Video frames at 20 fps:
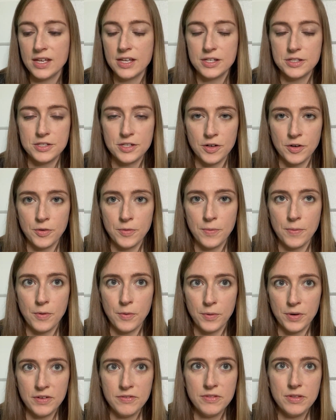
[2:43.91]
So
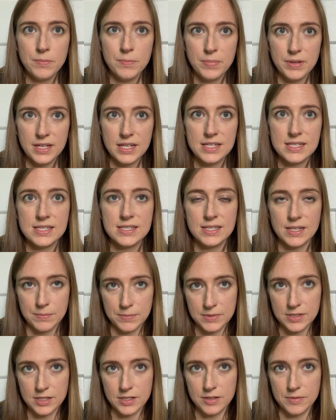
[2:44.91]
one of the biggest
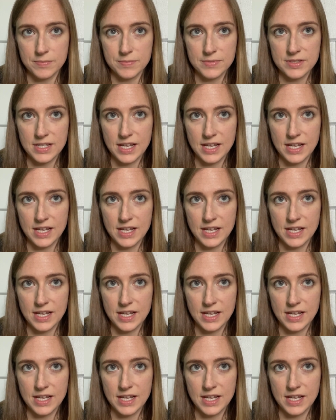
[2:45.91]
symptoms,